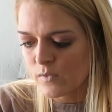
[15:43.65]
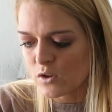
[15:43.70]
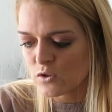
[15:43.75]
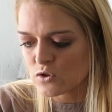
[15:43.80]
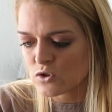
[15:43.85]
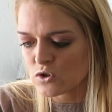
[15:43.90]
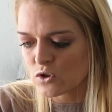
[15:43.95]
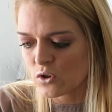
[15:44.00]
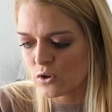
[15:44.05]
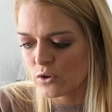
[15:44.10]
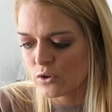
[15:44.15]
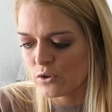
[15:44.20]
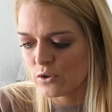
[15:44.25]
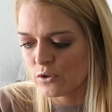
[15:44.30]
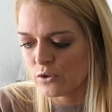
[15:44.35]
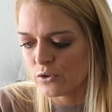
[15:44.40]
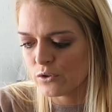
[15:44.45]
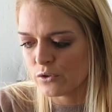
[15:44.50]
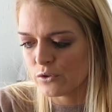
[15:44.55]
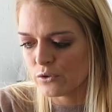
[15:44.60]

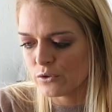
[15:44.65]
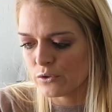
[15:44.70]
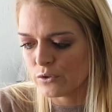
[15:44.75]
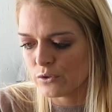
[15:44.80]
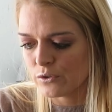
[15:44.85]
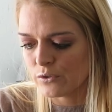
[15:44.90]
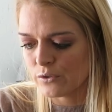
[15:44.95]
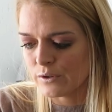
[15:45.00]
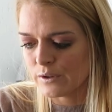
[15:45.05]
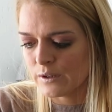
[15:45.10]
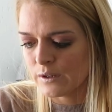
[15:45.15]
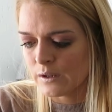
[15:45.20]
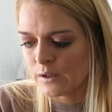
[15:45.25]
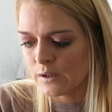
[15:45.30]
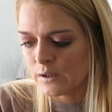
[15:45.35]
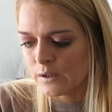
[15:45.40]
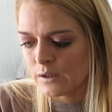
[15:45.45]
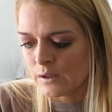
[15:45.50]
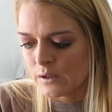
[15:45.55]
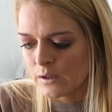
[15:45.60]
So
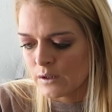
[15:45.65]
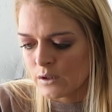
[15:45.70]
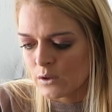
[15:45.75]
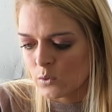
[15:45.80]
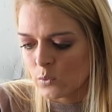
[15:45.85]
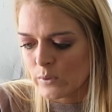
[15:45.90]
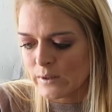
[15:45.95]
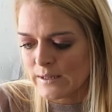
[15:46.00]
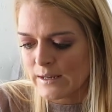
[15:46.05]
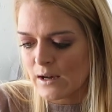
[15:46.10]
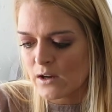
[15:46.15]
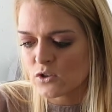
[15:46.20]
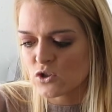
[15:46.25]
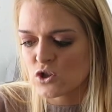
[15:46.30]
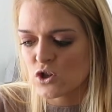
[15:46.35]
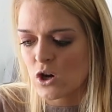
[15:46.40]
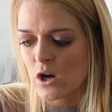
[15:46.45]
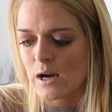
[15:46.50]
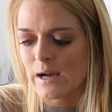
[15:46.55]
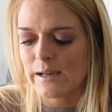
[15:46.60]
we're now
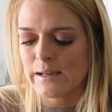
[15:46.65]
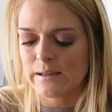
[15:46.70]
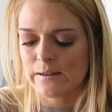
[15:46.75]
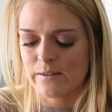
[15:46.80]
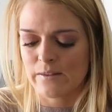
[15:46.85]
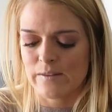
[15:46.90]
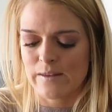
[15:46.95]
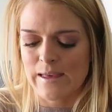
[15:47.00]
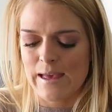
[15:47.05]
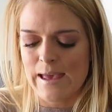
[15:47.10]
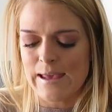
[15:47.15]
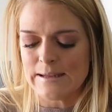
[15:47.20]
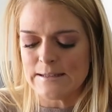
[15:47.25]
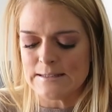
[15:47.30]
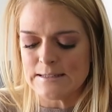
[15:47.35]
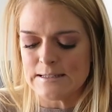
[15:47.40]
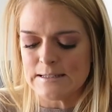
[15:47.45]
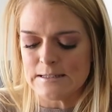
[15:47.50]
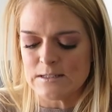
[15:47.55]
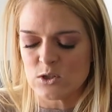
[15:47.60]
trying the
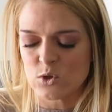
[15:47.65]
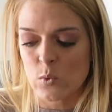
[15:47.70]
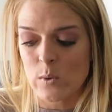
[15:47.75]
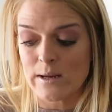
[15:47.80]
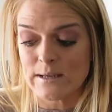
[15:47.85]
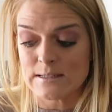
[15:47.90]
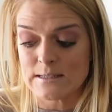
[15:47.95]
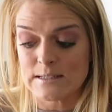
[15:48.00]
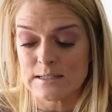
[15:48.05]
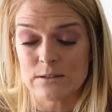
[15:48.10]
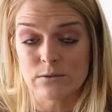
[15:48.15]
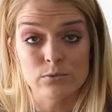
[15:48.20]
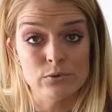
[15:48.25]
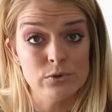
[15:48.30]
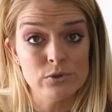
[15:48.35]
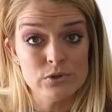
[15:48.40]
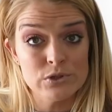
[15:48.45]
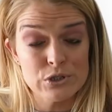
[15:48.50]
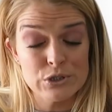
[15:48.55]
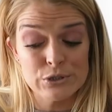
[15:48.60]
80-20
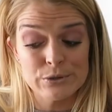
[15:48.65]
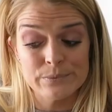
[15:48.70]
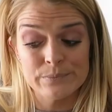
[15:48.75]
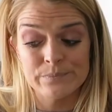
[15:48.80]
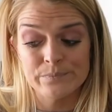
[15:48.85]
route,